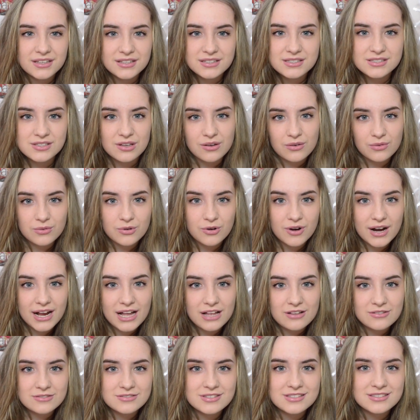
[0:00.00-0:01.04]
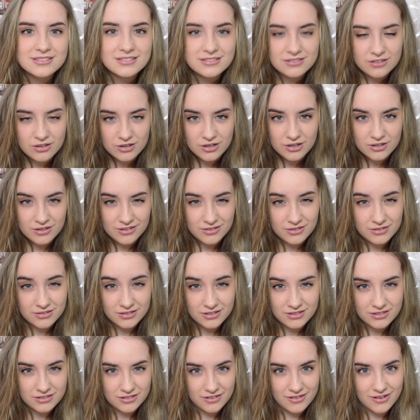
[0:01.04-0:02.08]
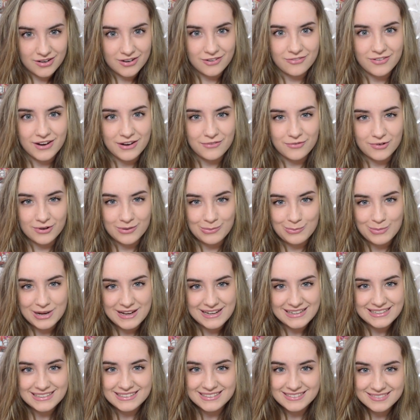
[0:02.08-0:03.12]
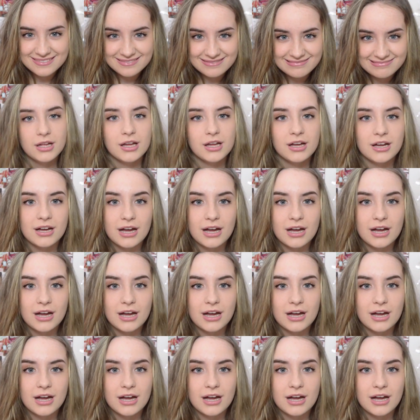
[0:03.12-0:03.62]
So, crowds are not a favorite of mine.